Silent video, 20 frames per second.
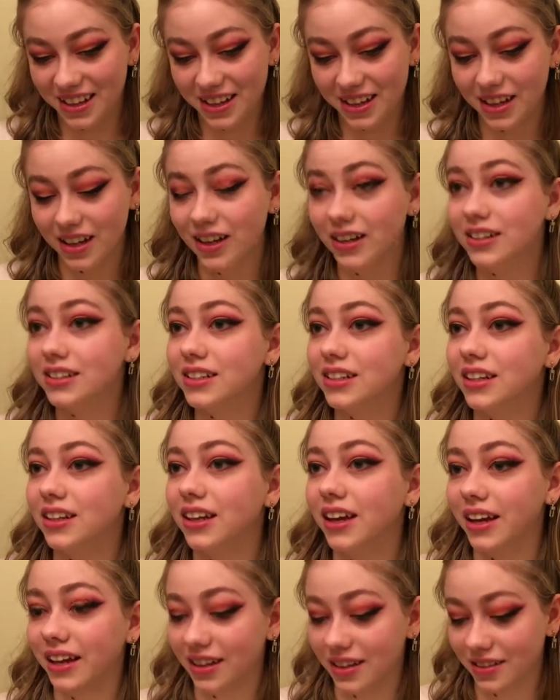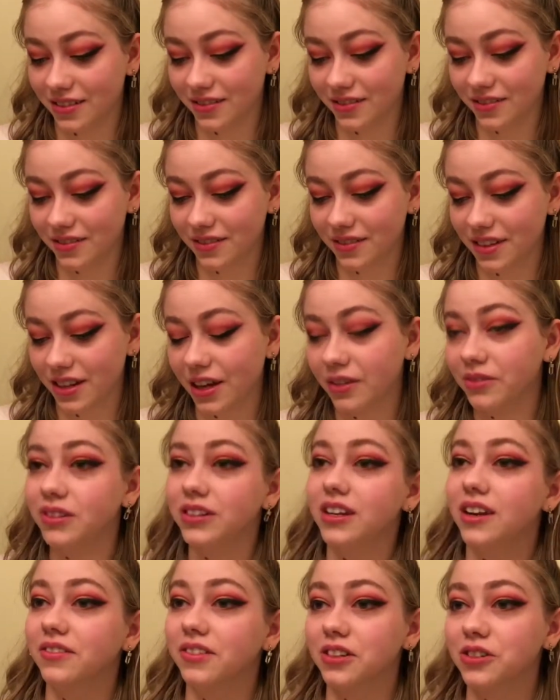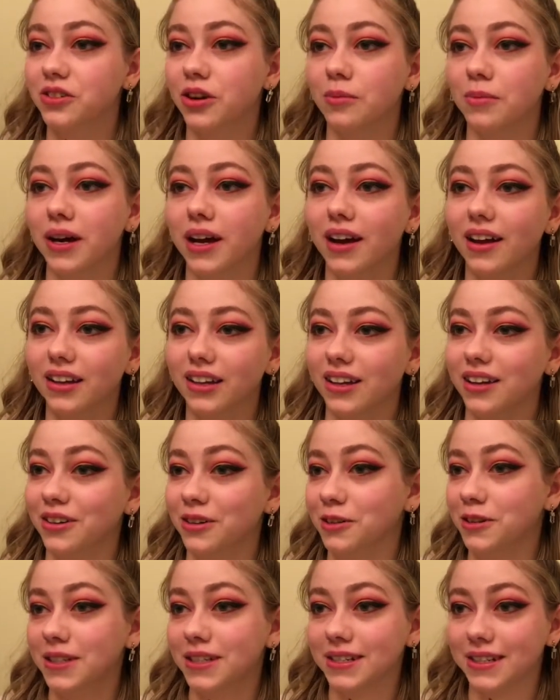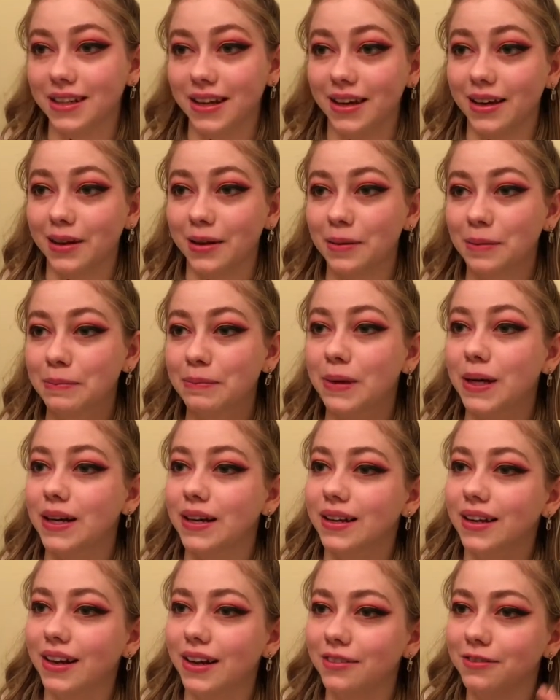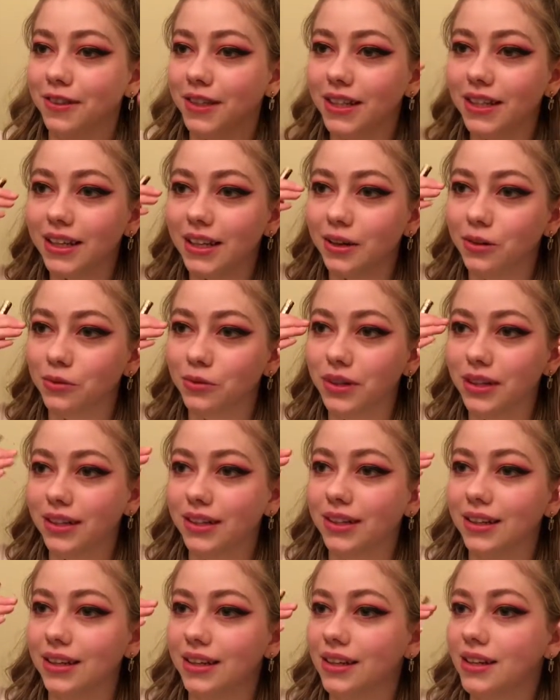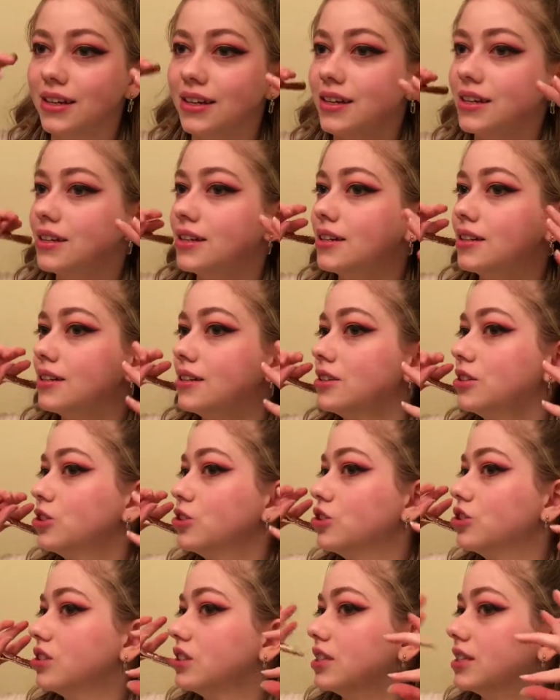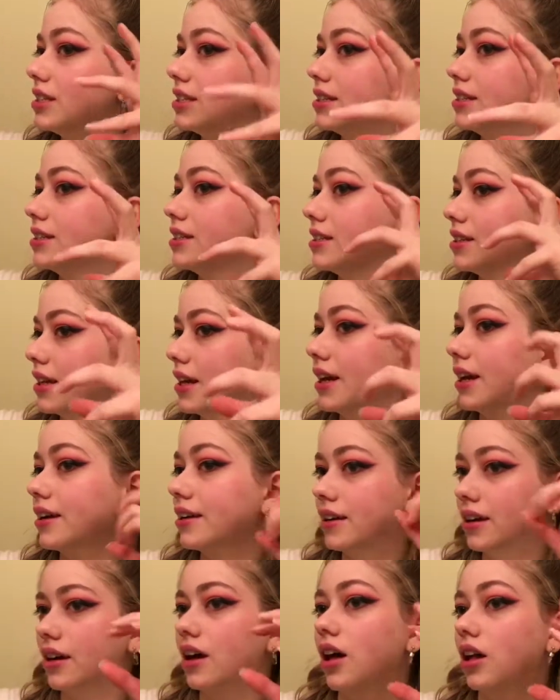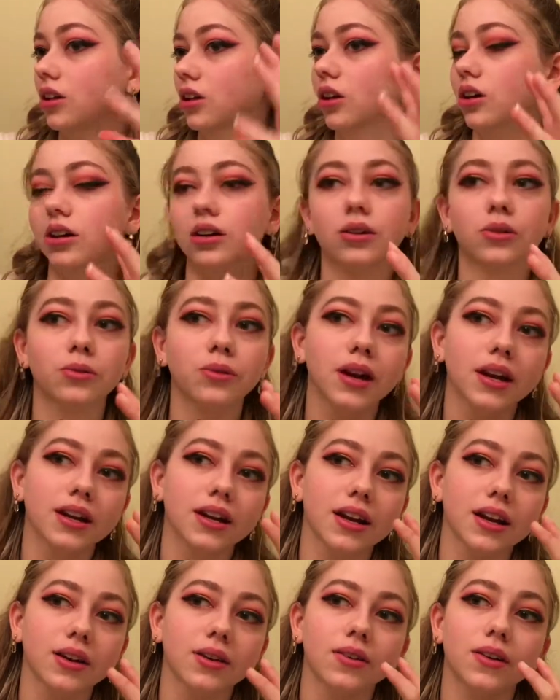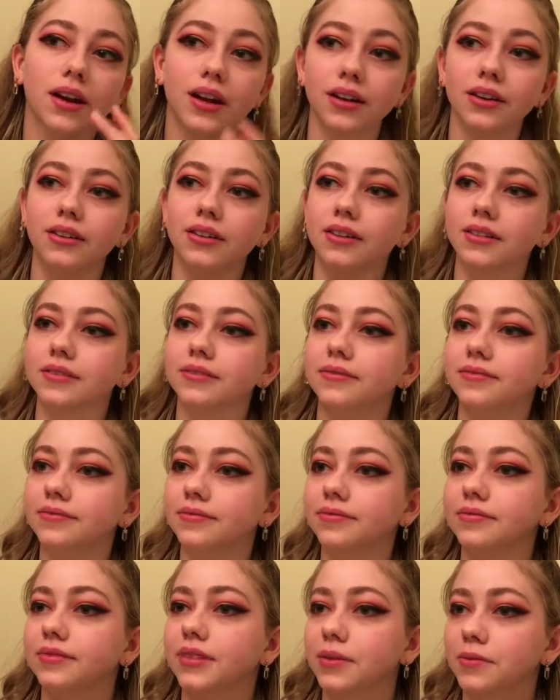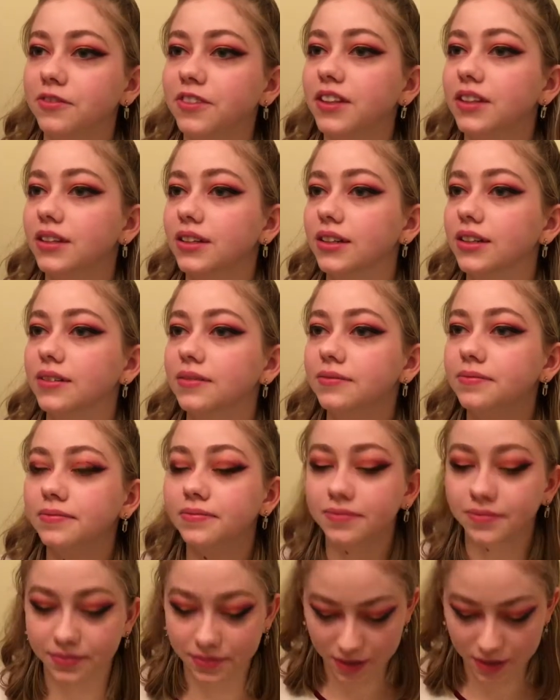Honestly, like, I would never draw my eyeliner this thick, but I feel like it really just is like a look right now. I don't know. I'm feeling it.